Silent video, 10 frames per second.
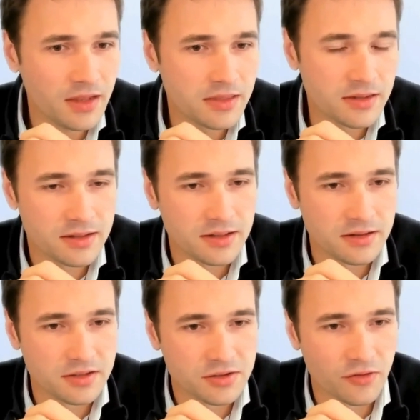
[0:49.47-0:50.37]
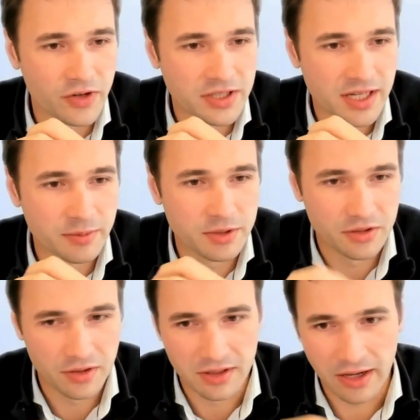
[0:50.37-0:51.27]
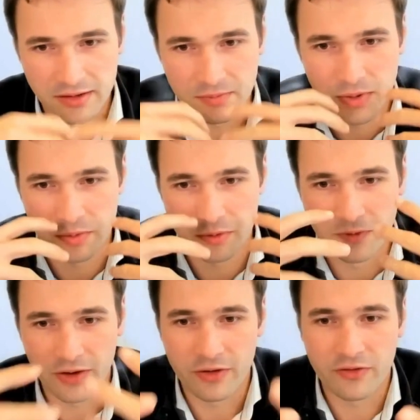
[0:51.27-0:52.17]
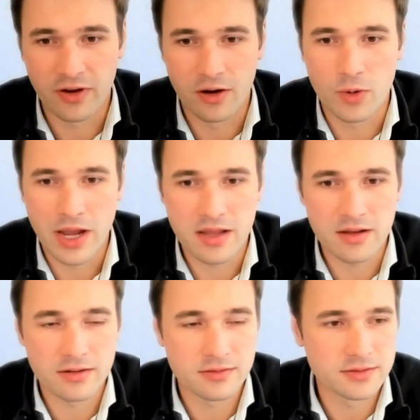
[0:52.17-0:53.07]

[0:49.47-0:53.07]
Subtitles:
the software is able to detect people very far away.